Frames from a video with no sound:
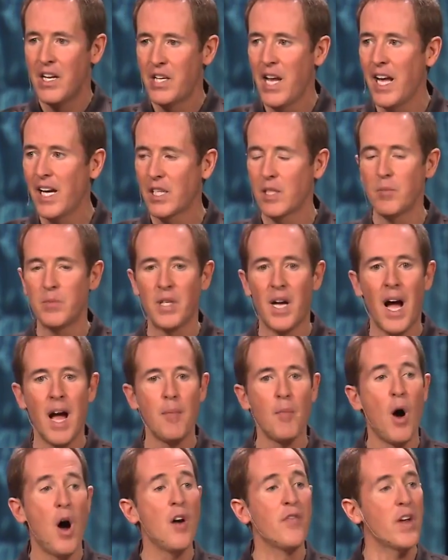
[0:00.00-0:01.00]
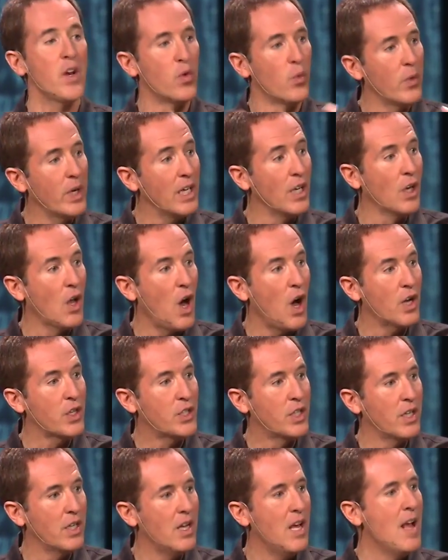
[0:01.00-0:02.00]
take some time off and
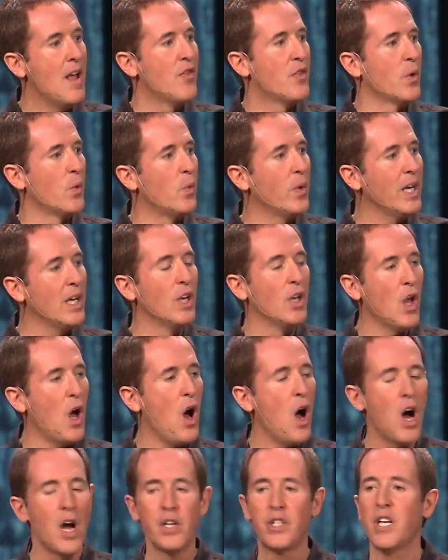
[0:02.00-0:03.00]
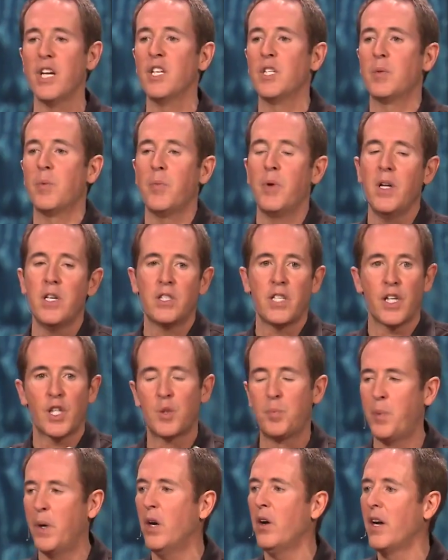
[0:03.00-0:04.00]
relaunch it, the relaunch is
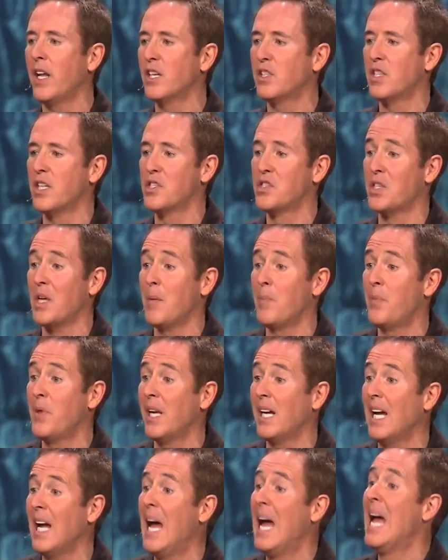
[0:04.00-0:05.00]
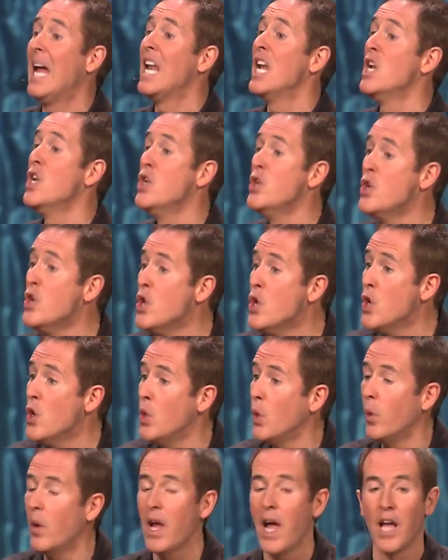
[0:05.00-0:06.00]
experienced as something
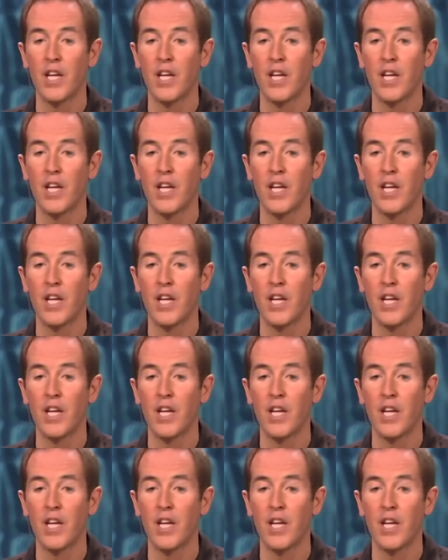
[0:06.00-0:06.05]
new.